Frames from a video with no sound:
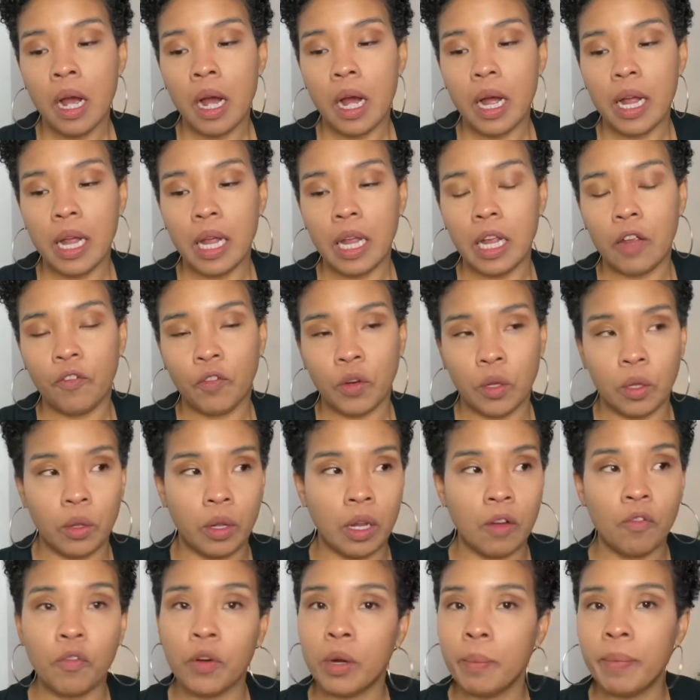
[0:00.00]
if you're
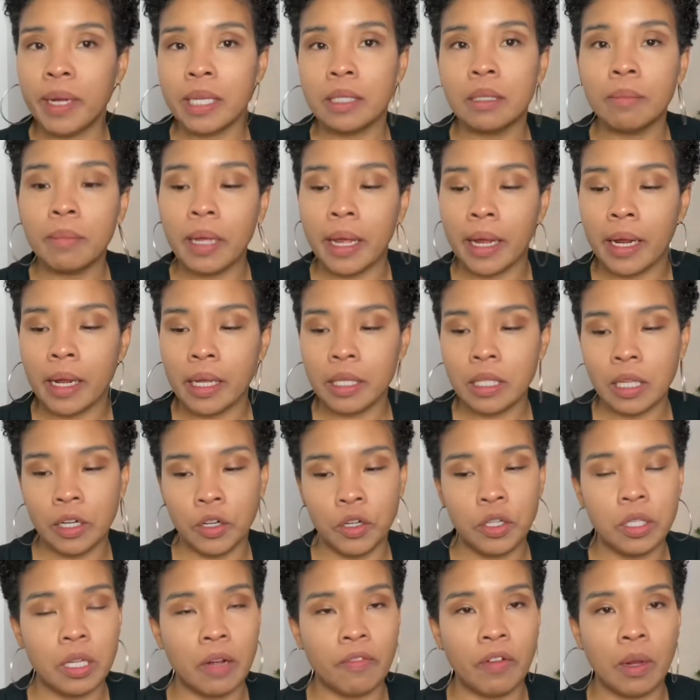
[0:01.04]
looking for your pigs and blankets and your
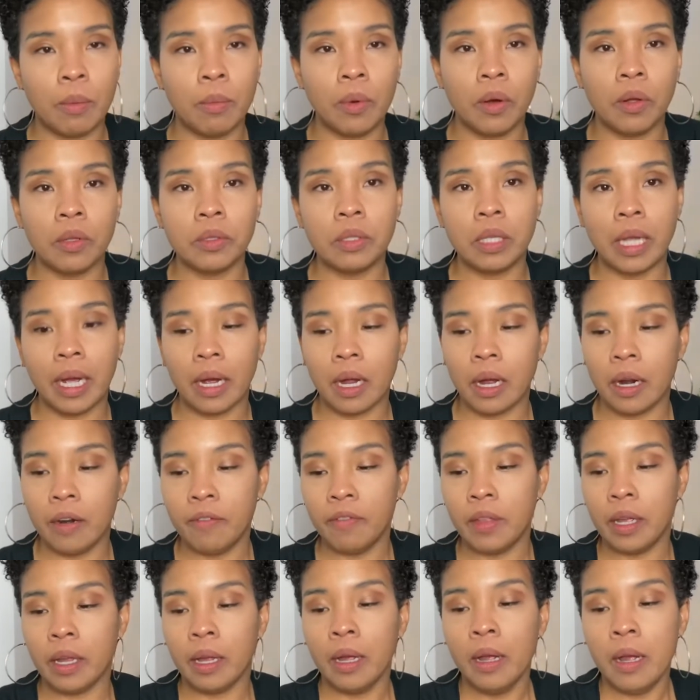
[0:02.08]
stuffing balls, that kind of
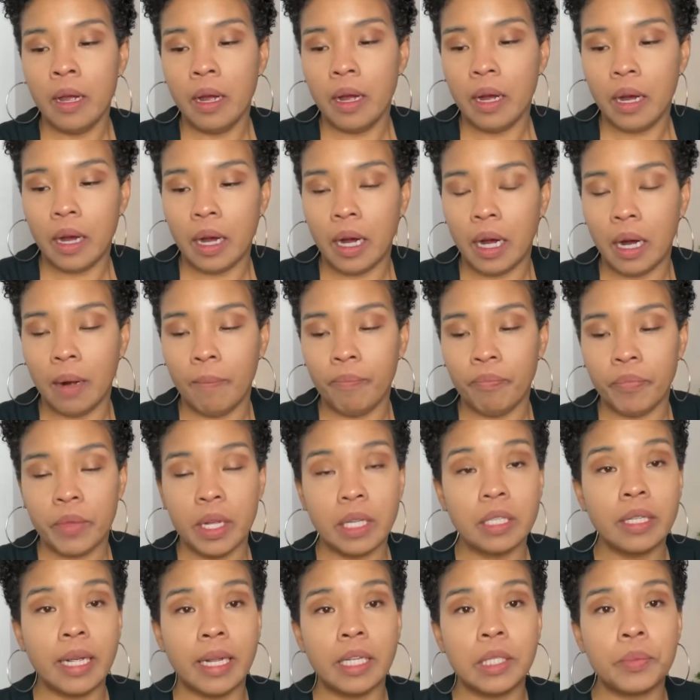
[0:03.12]
thing,
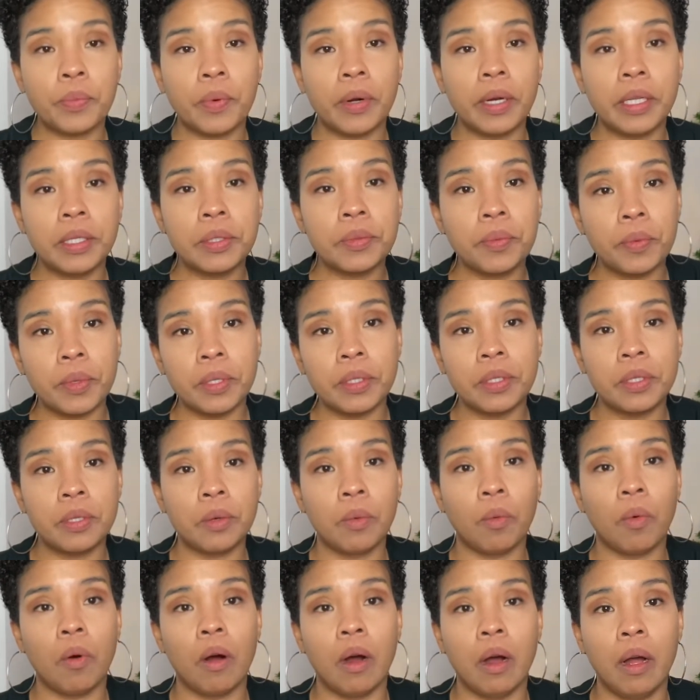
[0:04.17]
Sainsburys was the
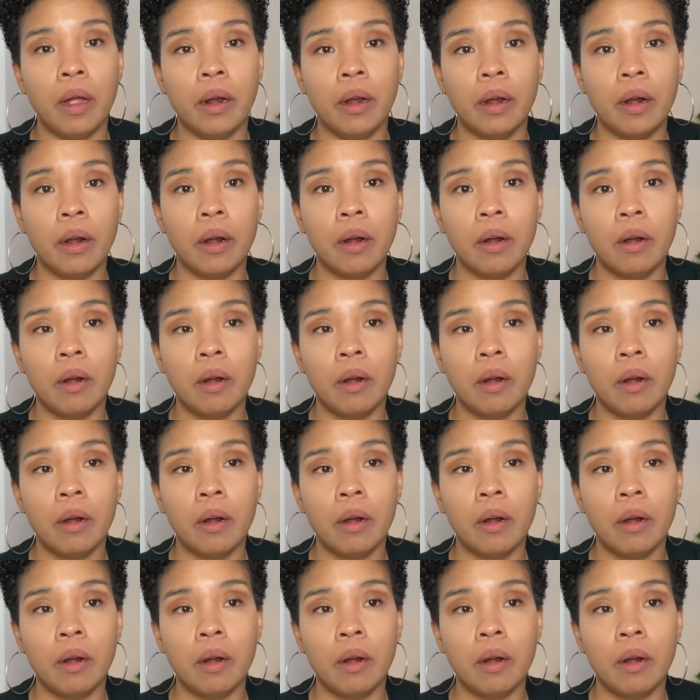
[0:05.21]
one